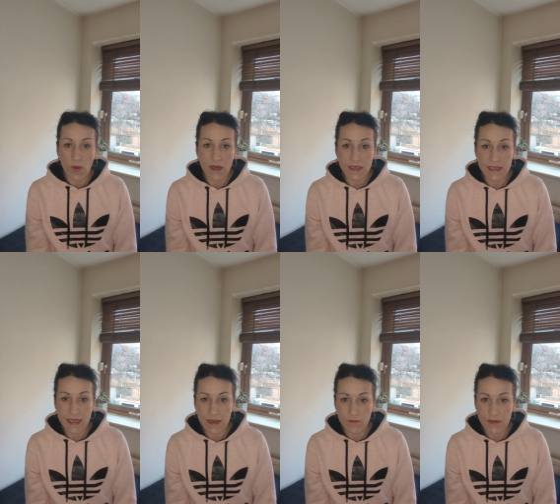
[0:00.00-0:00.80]
Whereas
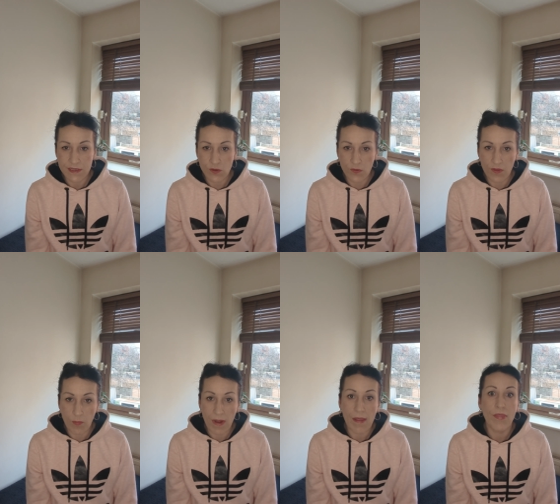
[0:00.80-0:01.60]
here with all the
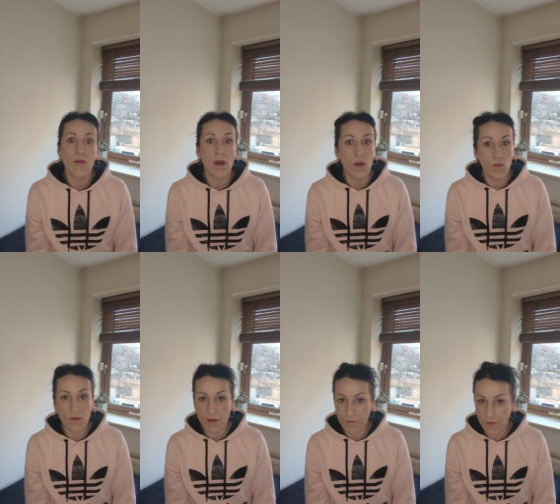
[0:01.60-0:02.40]
plethora of
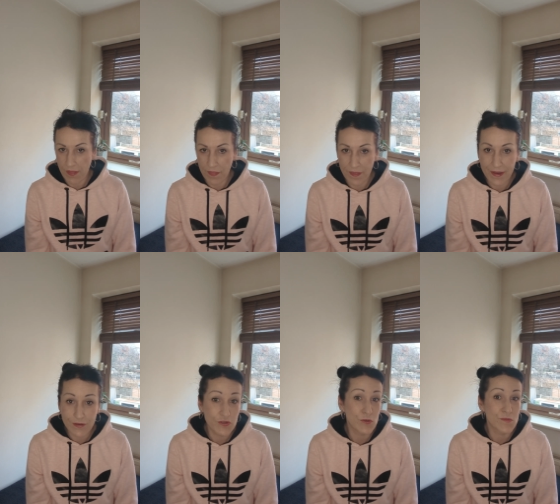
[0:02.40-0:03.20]
different
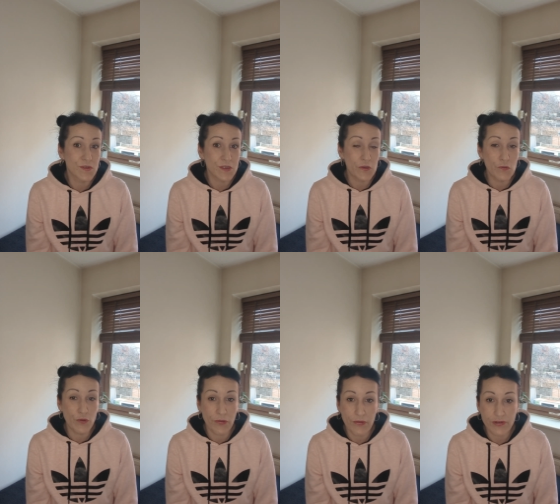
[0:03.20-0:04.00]
things, you obviously you
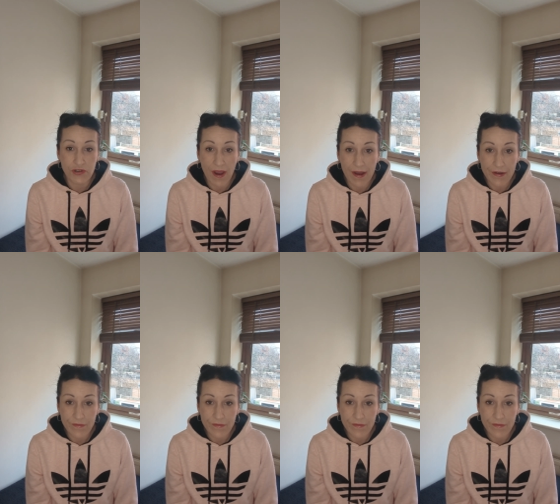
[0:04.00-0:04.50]
want to try